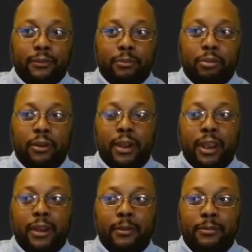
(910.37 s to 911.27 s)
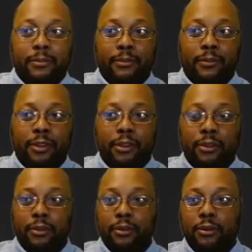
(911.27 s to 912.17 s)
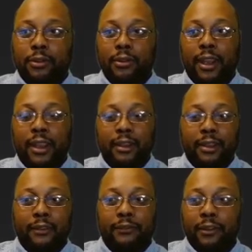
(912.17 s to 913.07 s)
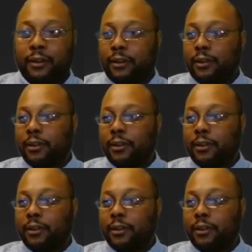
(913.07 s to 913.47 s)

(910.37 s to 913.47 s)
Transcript: program to create if you're